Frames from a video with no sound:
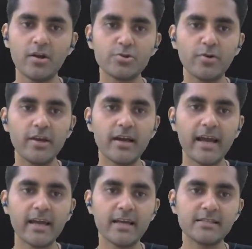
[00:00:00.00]
So here
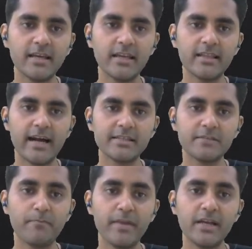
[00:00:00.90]
I can see that
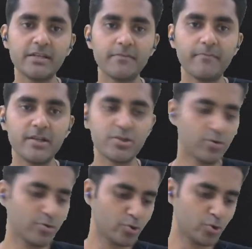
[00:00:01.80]
speed depends
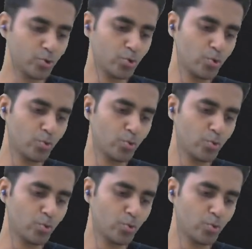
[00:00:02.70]
on 2